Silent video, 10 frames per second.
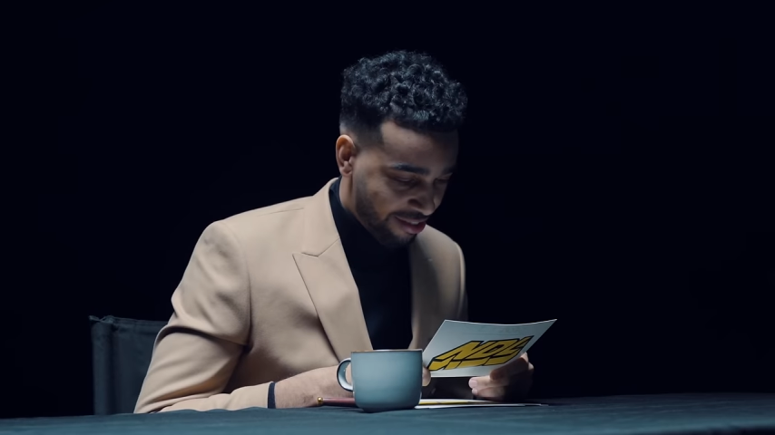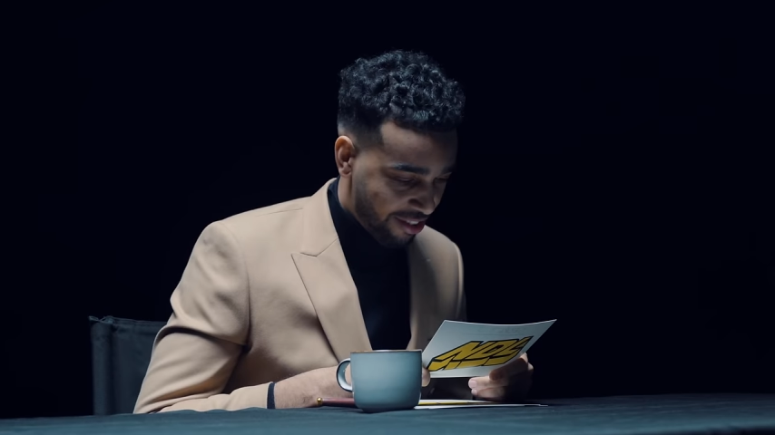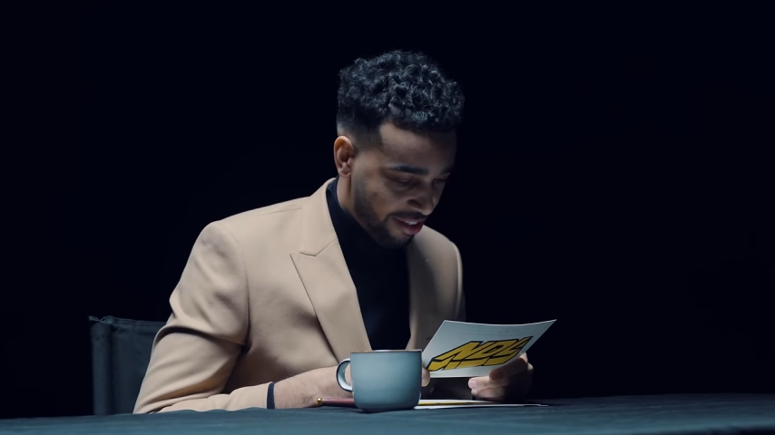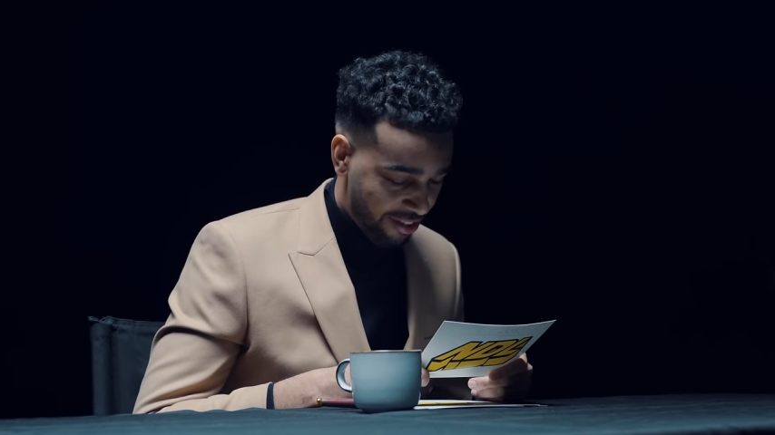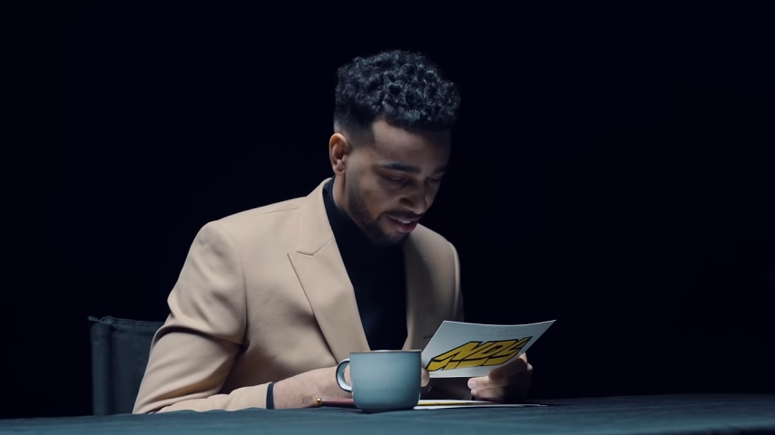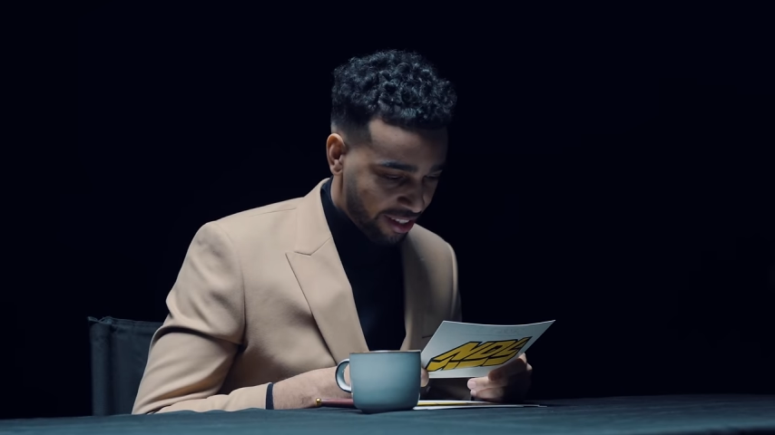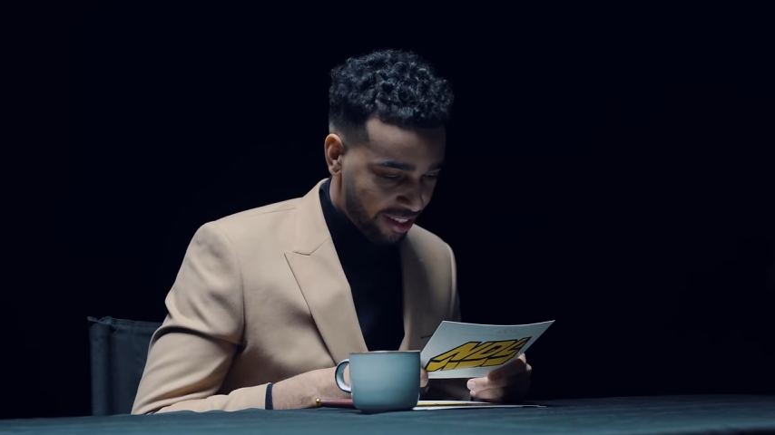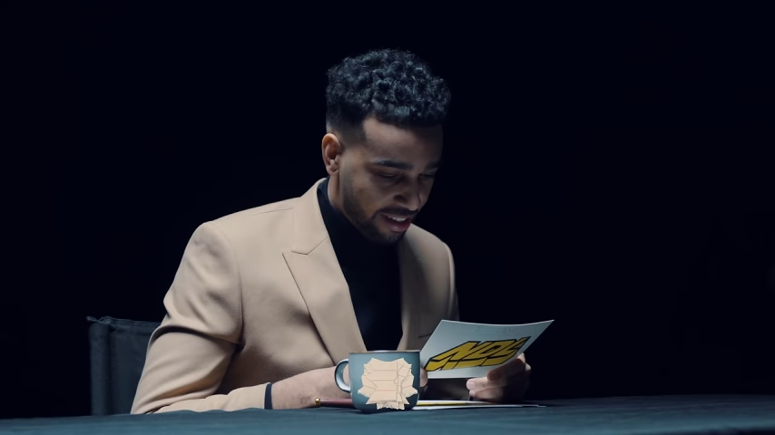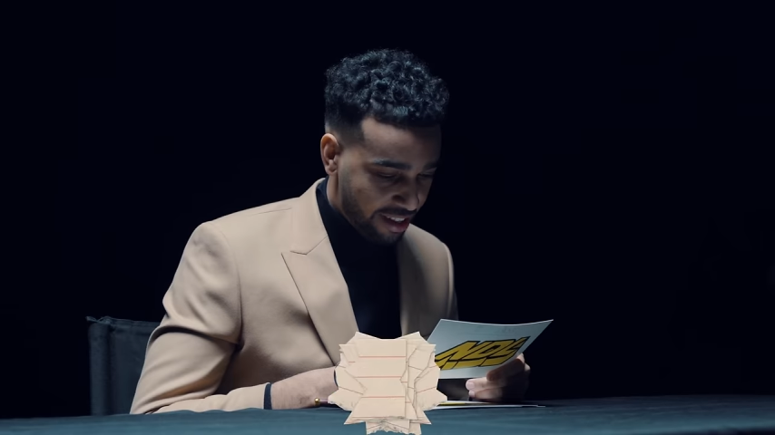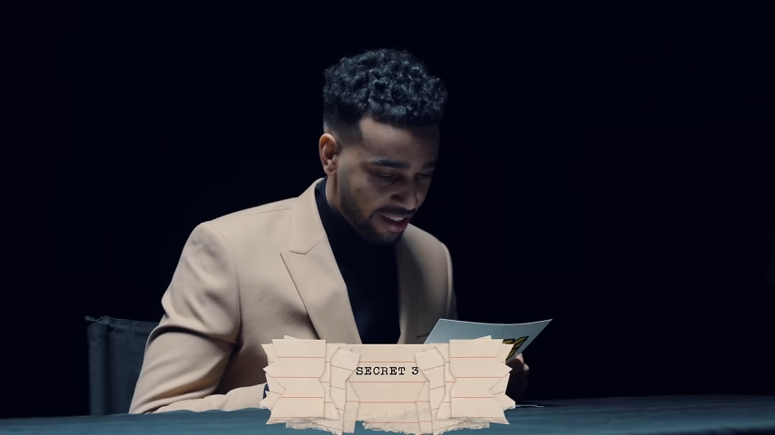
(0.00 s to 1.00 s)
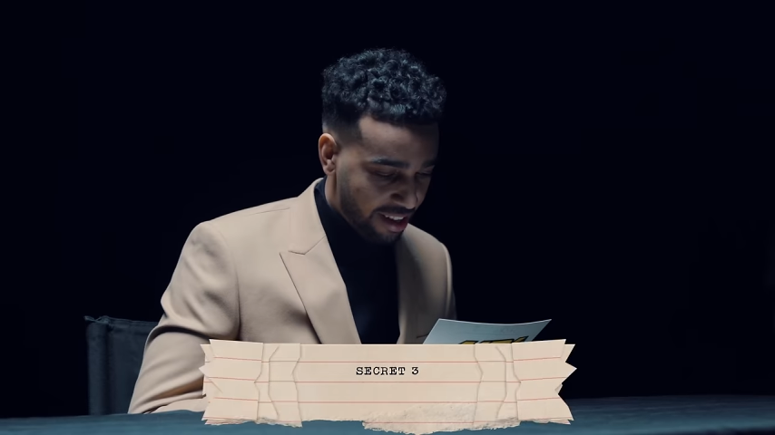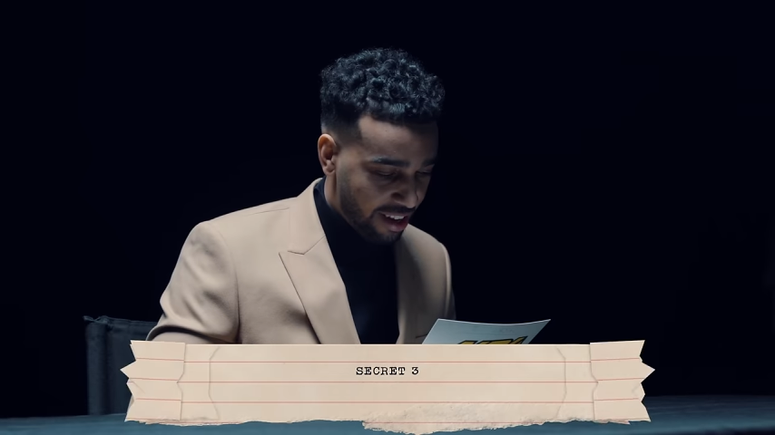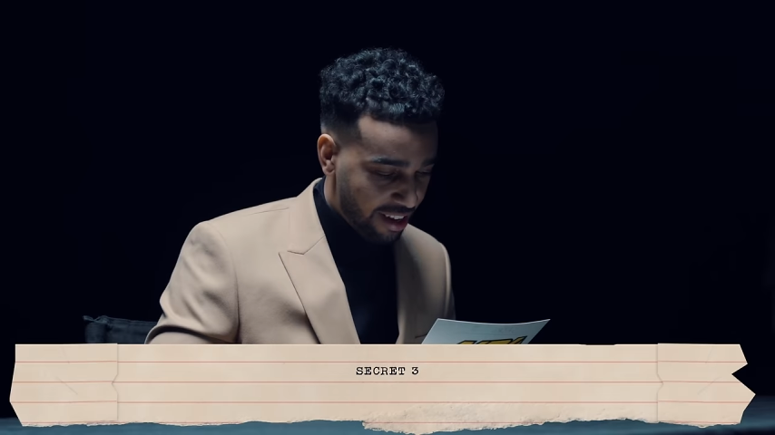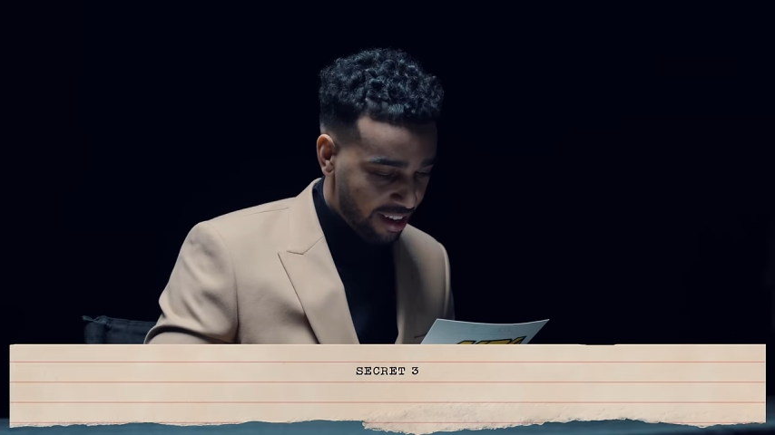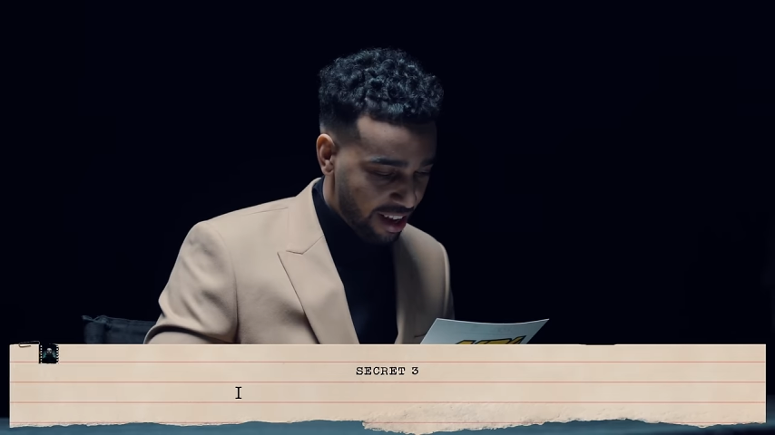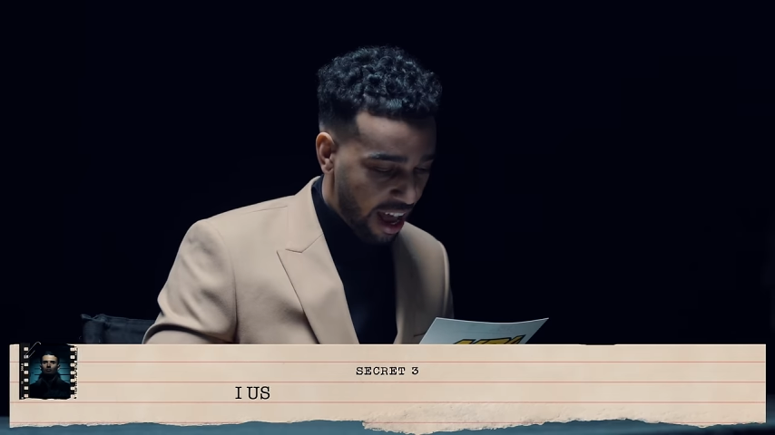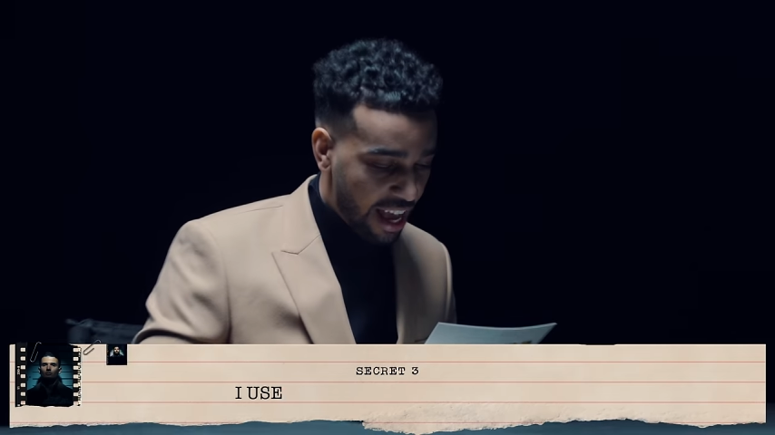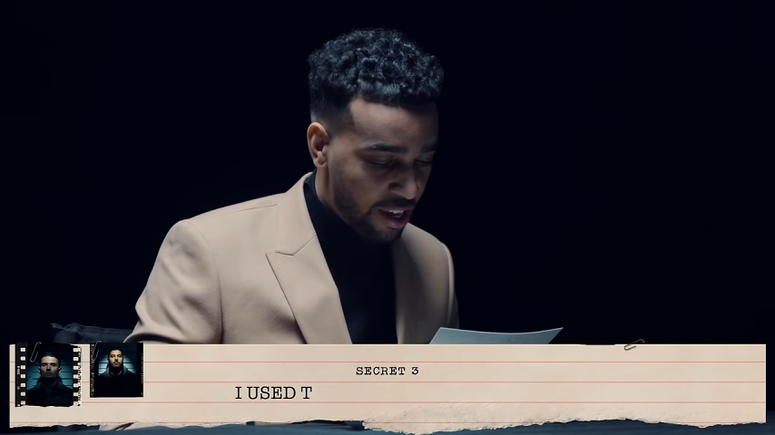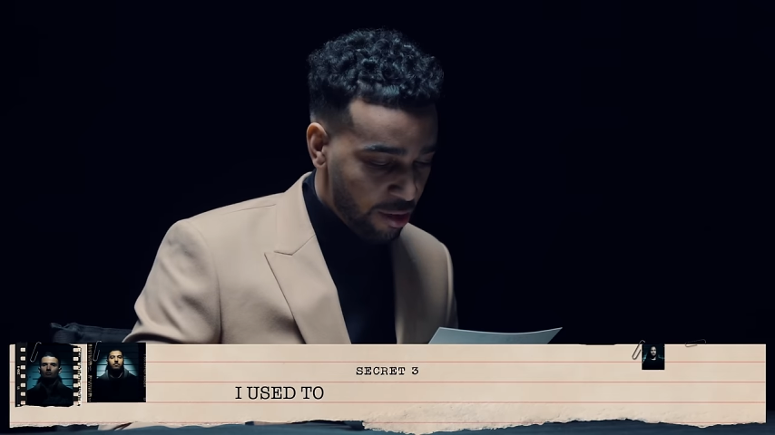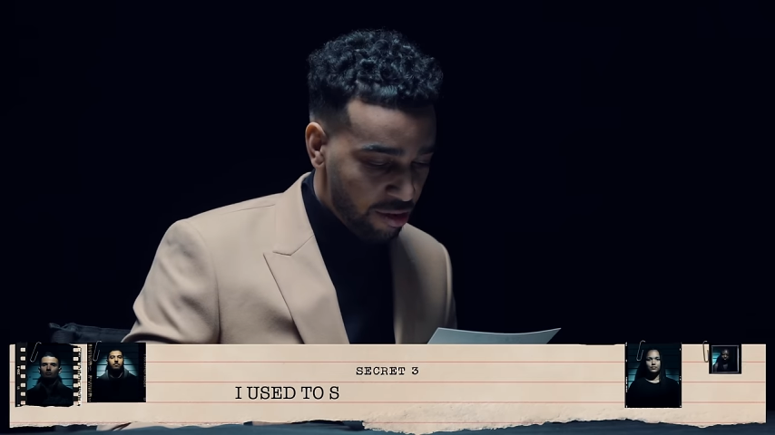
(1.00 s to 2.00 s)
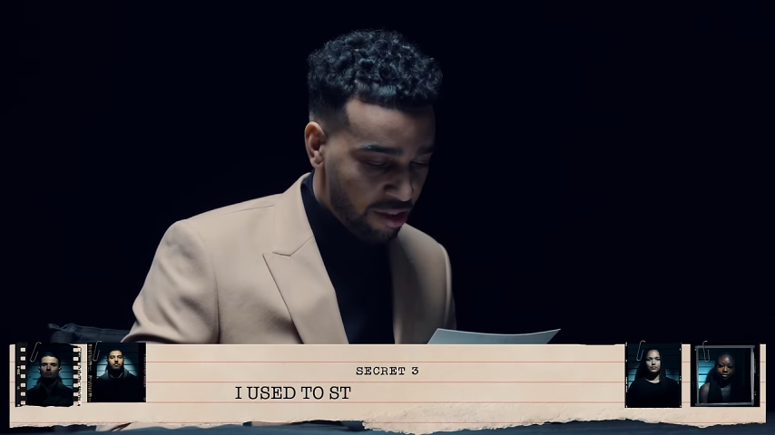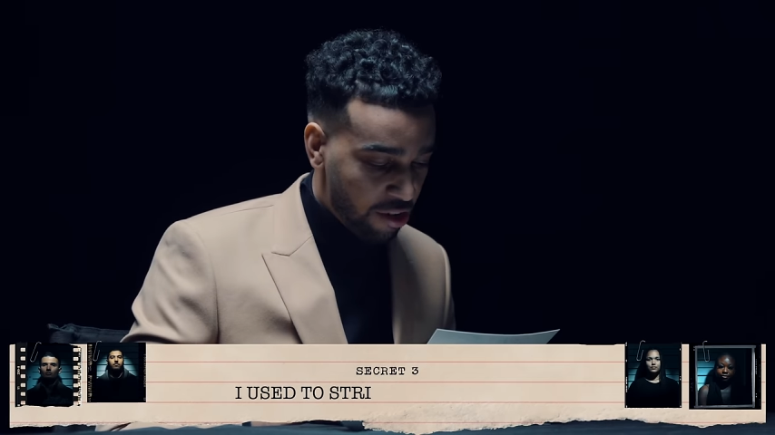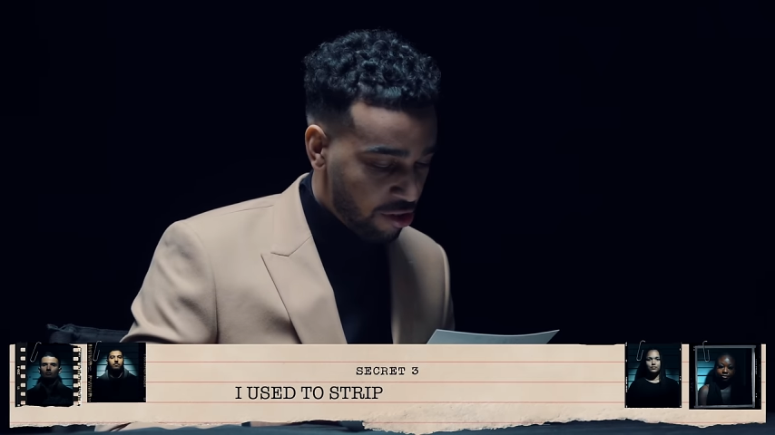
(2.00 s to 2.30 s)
God. I used to